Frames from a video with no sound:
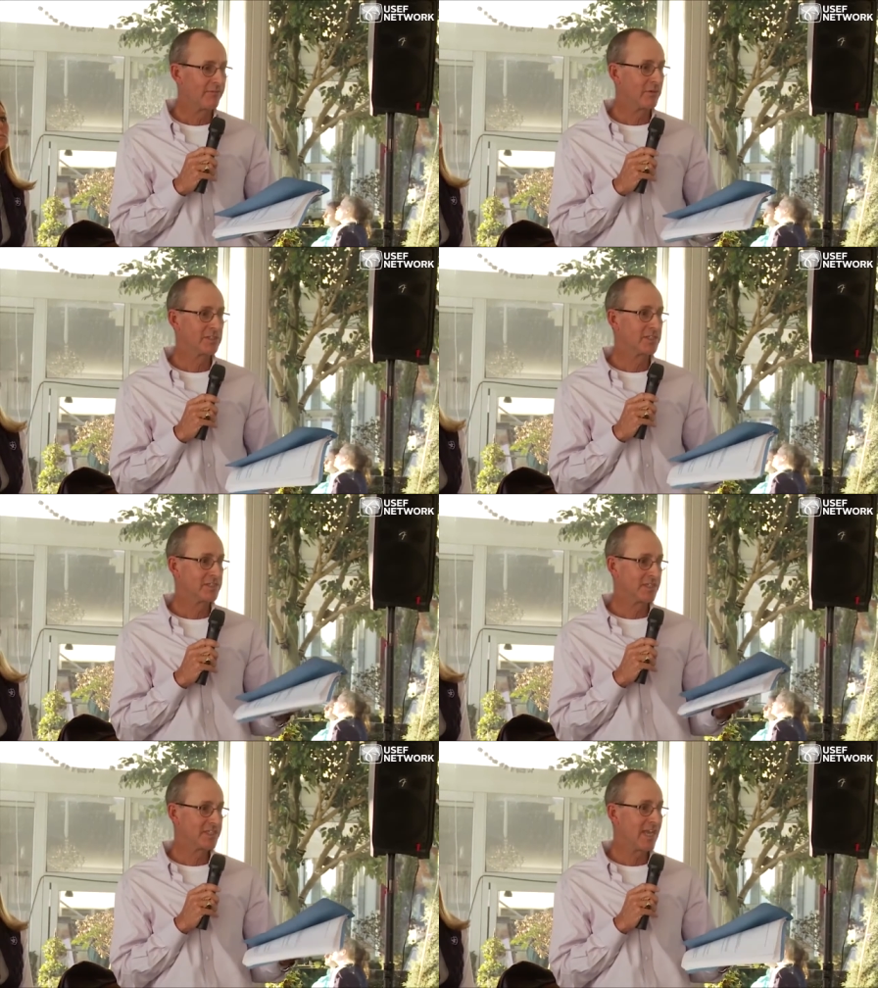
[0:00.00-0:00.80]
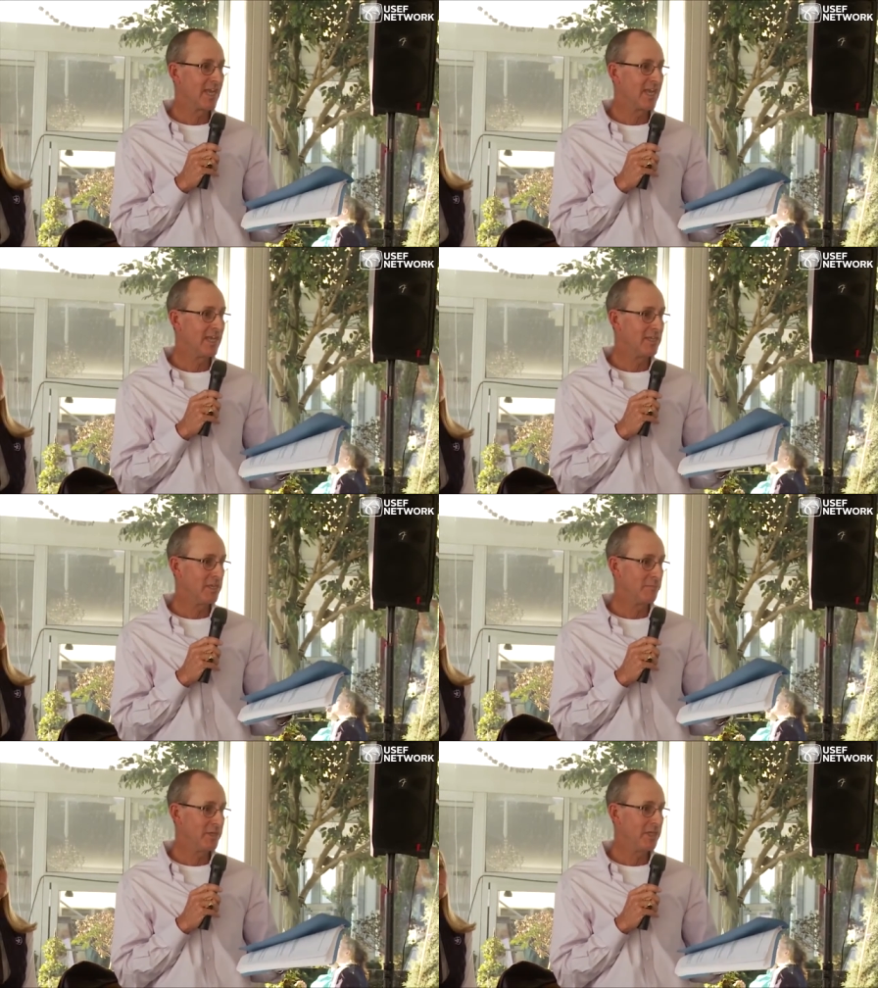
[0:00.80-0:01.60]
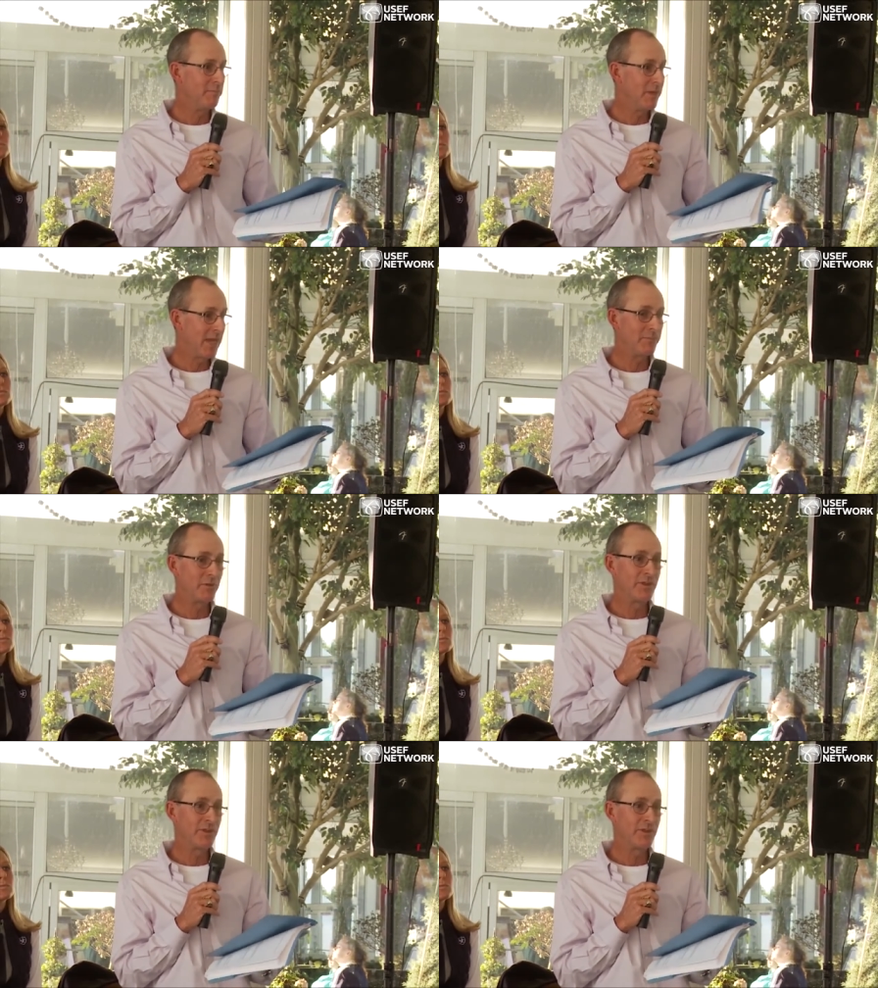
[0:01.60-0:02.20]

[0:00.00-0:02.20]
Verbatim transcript: for instance, this AAEP paper